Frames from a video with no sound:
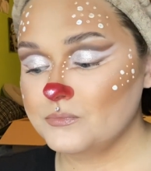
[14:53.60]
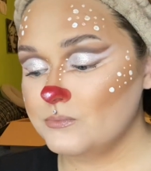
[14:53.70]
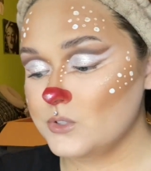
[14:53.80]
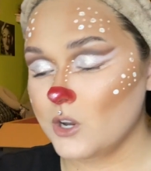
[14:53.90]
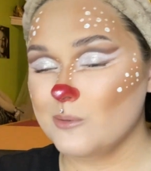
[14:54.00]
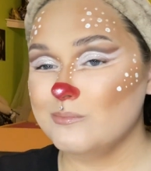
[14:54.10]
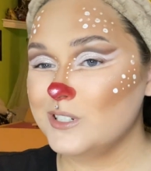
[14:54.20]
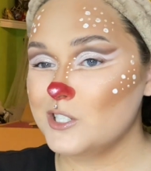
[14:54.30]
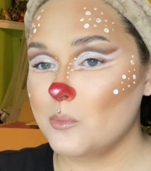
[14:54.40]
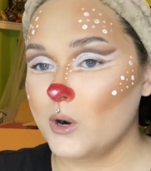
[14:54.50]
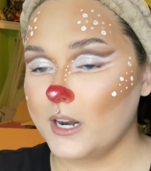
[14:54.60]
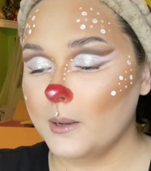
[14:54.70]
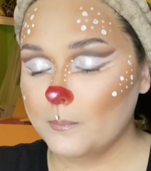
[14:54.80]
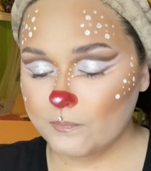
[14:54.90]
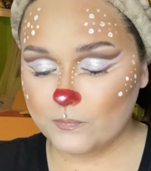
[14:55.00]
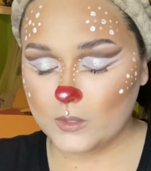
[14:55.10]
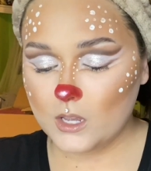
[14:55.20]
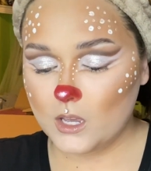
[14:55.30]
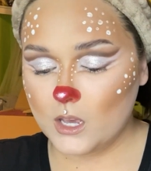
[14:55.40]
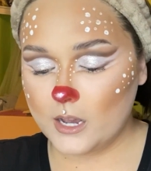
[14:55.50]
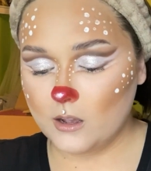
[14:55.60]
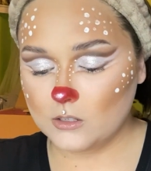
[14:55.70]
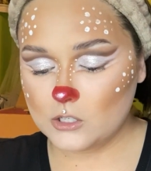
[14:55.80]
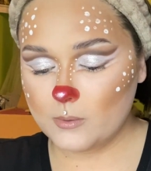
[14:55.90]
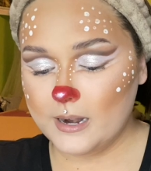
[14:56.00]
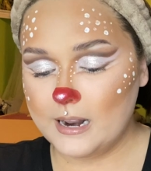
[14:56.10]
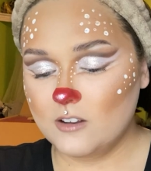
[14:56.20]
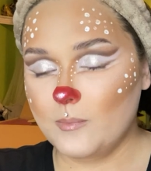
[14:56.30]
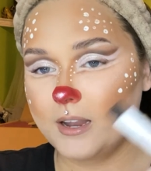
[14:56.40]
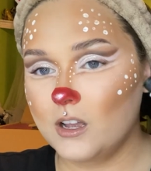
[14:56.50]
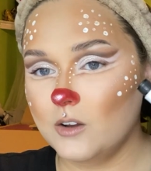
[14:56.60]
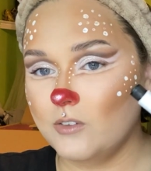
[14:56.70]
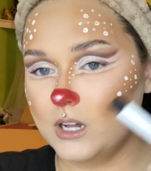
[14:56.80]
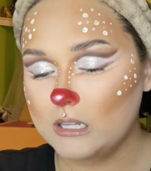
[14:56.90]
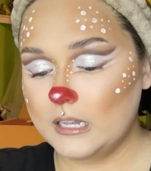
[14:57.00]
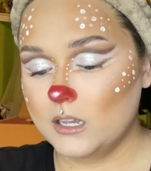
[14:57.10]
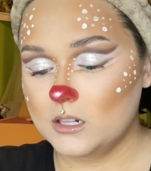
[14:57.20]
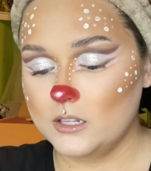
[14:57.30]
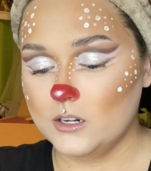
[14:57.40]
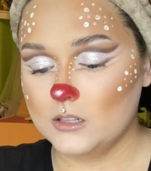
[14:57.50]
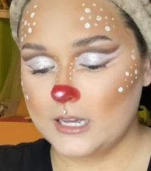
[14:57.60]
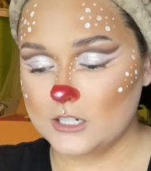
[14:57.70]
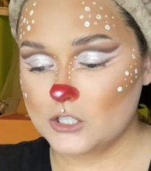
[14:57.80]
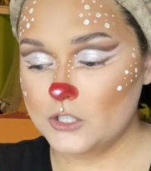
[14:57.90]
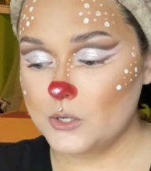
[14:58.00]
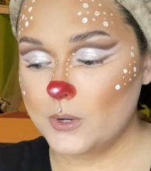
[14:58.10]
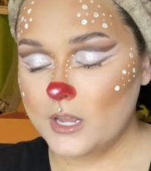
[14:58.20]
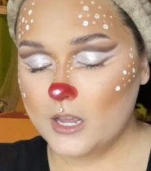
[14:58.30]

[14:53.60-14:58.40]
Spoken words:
So, disappointing. I also ran out of my Cavalli clear lash glue.